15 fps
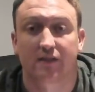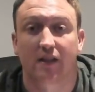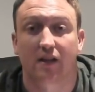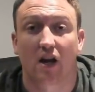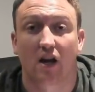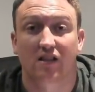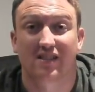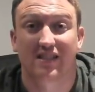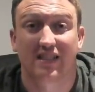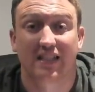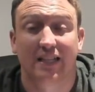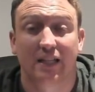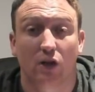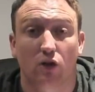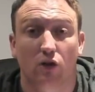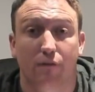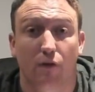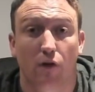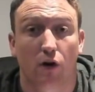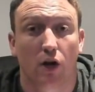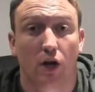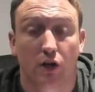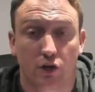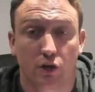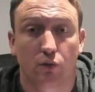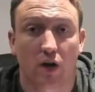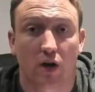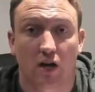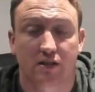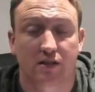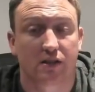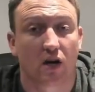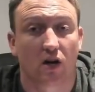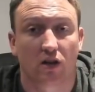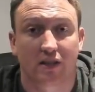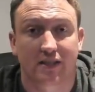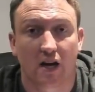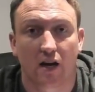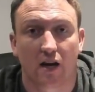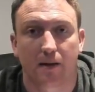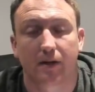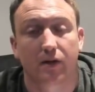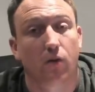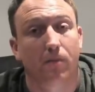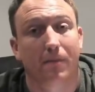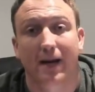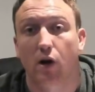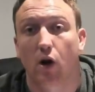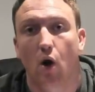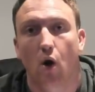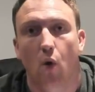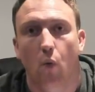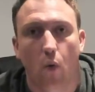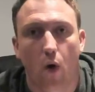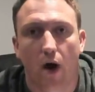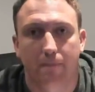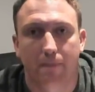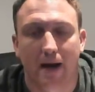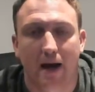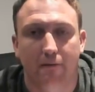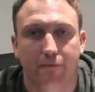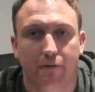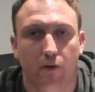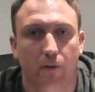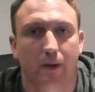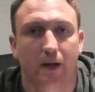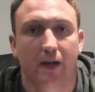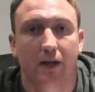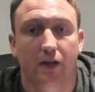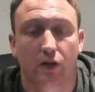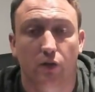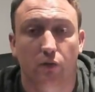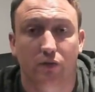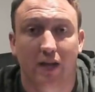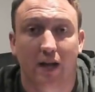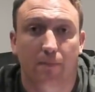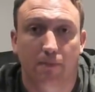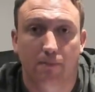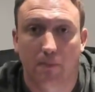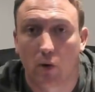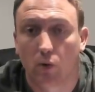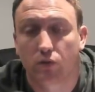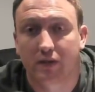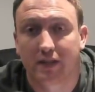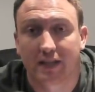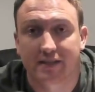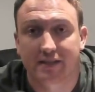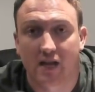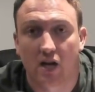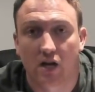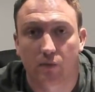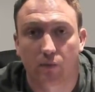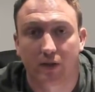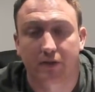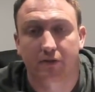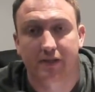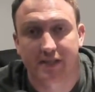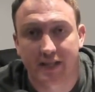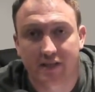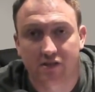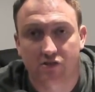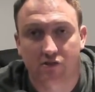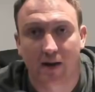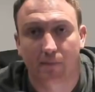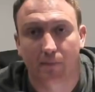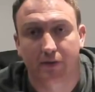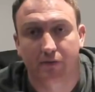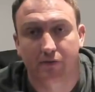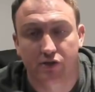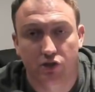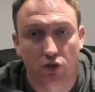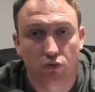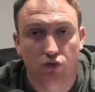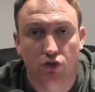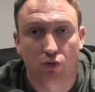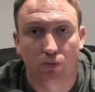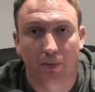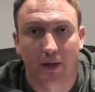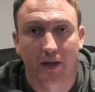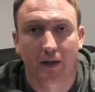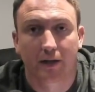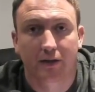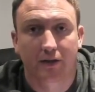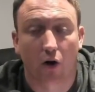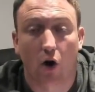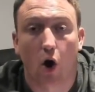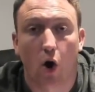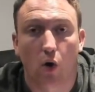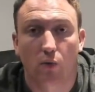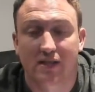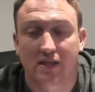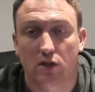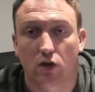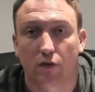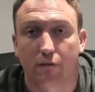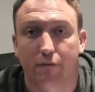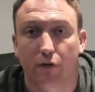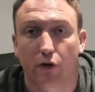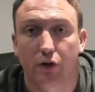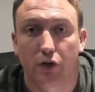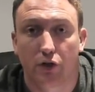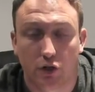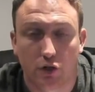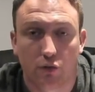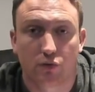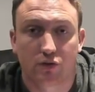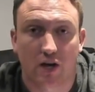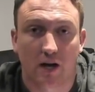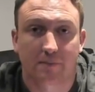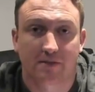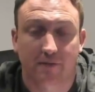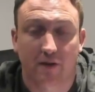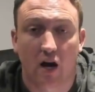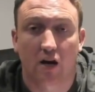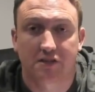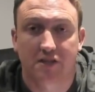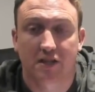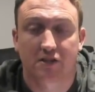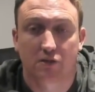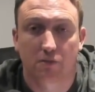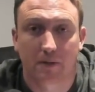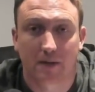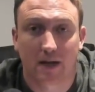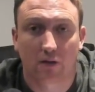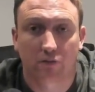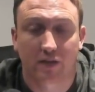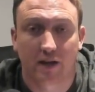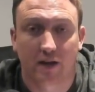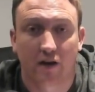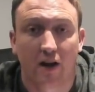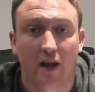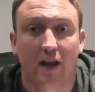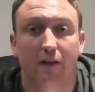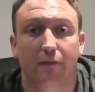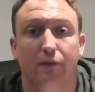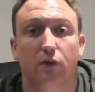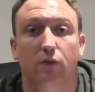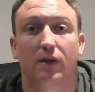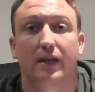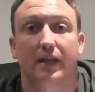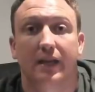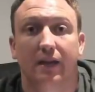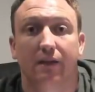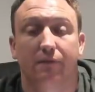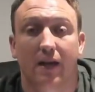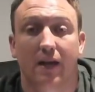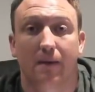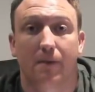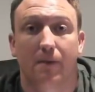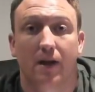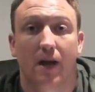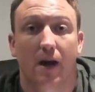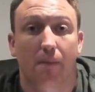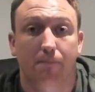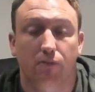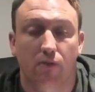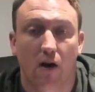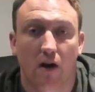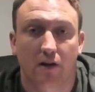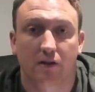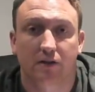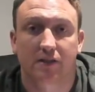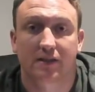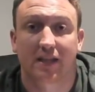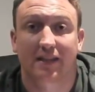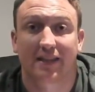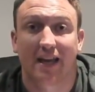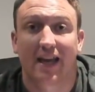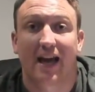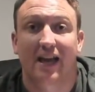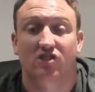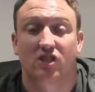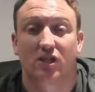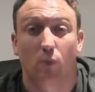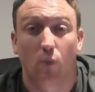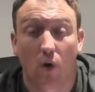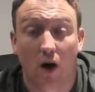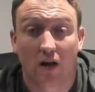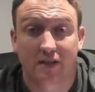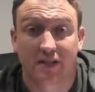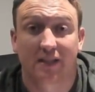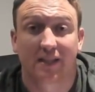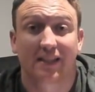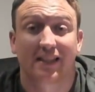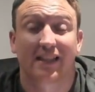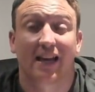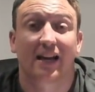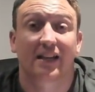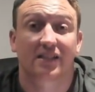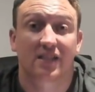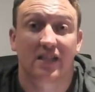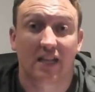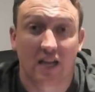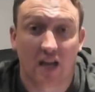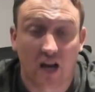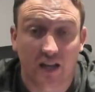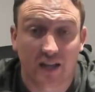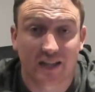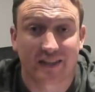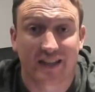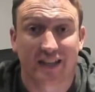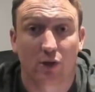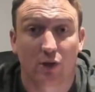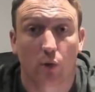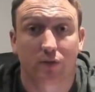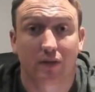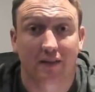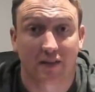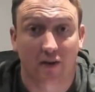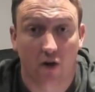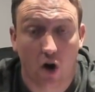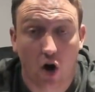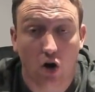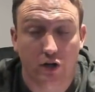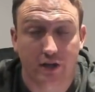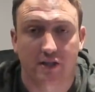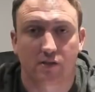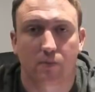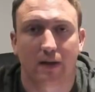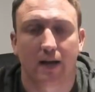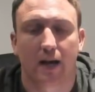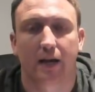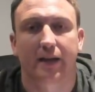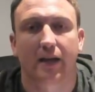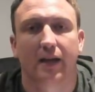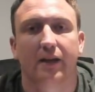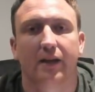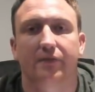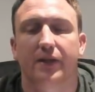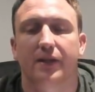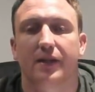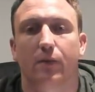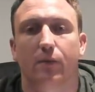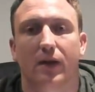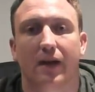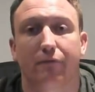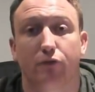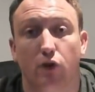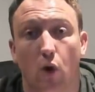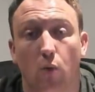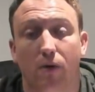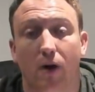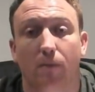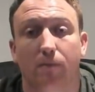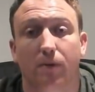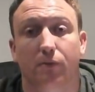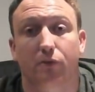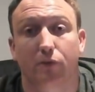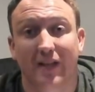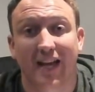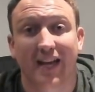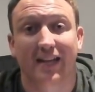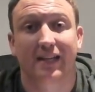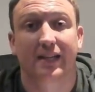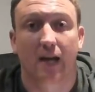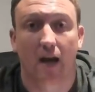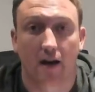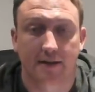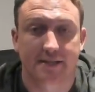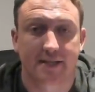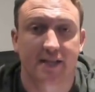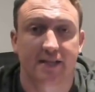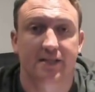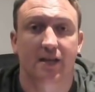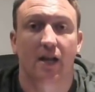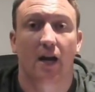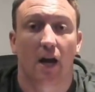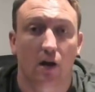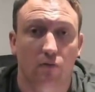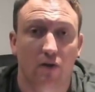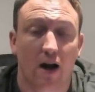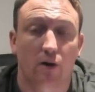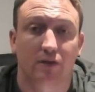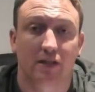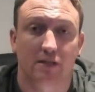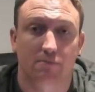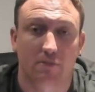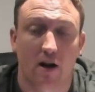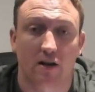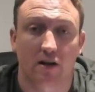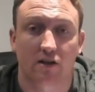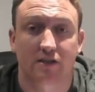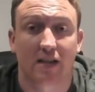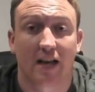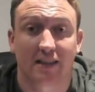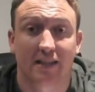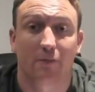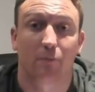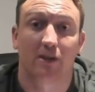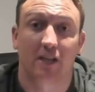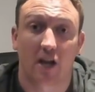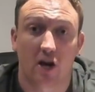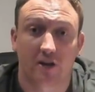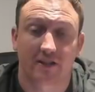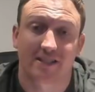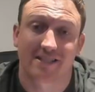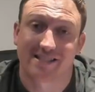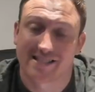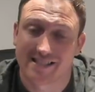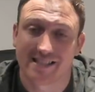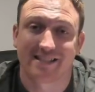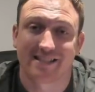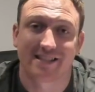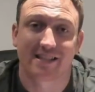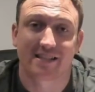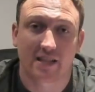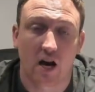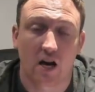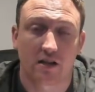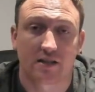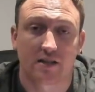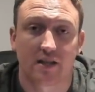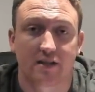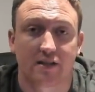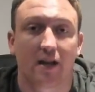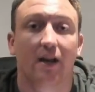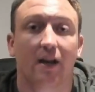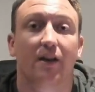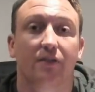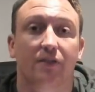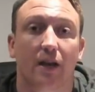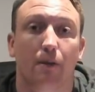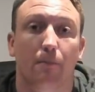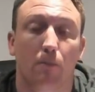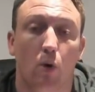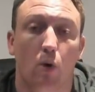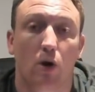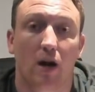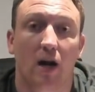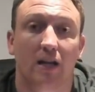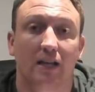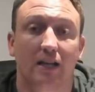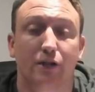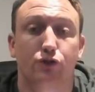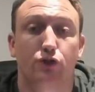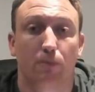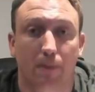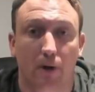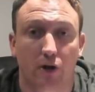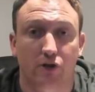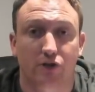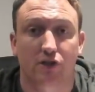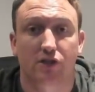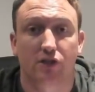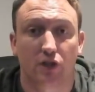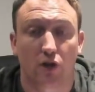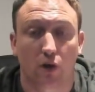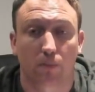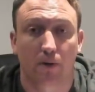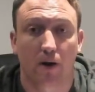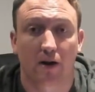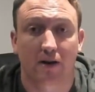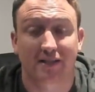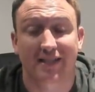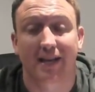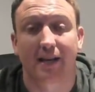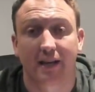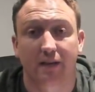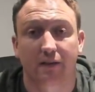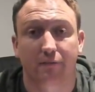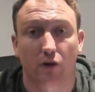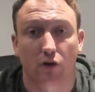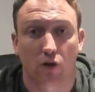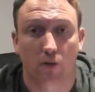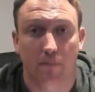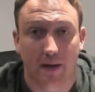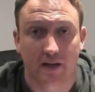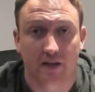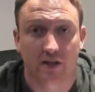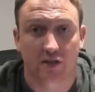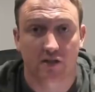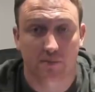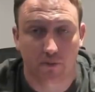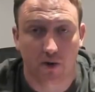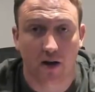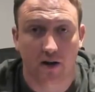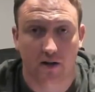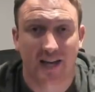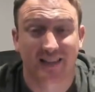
They're constantly looking for new content all the time, and no matter what platform, you know, they're promoting things on, whether it's Instagram, whether it's YouTube, they're always looking for new types of content to put out there. And if you can give them a product that they actually want and that they actually like, and they know that their audience will like, then they will have no problem creating content around this product. And then when the audience sees this content, they're more likely to purchase your product ahead of your competitor's product.